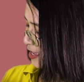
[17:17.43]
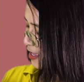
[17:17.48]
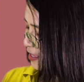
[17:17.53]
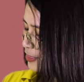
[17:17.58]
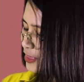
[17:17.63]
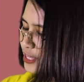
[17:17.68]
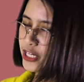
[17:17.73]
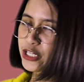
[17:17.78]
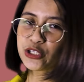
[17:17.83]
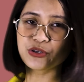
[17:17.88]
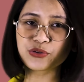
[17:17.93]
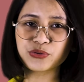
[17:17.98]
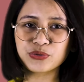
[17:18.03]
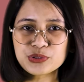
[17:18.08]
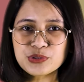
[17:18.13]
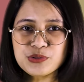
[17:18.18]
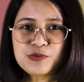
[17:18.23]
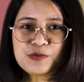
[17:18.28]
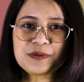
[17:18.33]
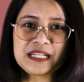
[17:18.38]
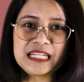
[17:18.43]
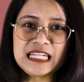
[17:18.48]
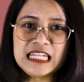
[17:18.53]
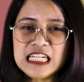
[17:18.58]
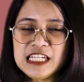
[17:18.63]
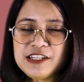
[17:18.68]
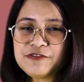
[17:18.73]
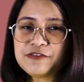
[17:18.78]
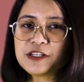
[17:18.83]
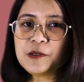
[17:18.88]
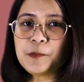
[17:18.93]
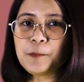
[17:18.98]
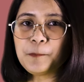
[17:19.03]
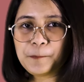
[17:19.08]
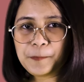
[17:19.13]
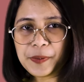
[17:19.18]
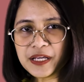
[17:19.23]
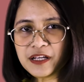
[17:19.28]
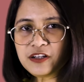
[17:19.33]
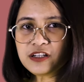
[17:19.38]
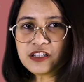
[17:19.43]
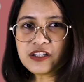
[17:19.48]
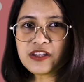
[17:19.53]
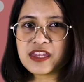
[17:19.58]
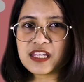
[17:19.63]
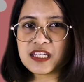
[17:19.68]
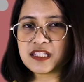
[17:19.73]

They grew even bigger this